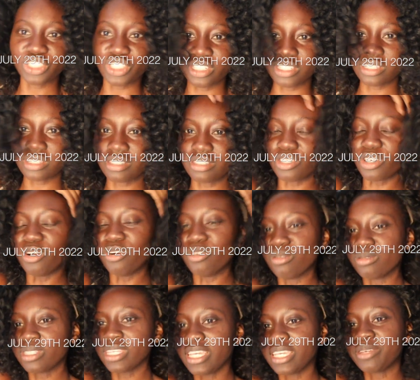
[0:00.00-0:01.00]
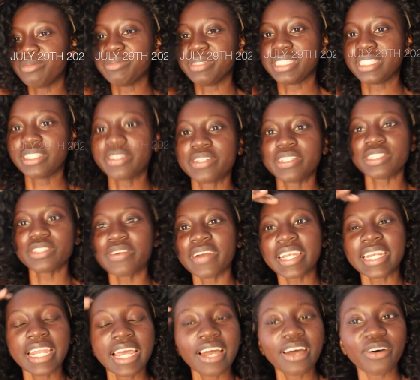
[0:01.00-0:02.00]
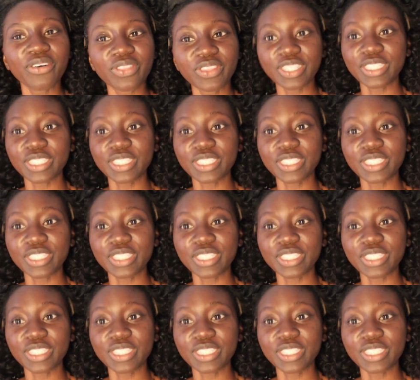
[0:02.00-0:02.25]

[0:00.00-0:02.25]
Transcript: just don't take me serious right now.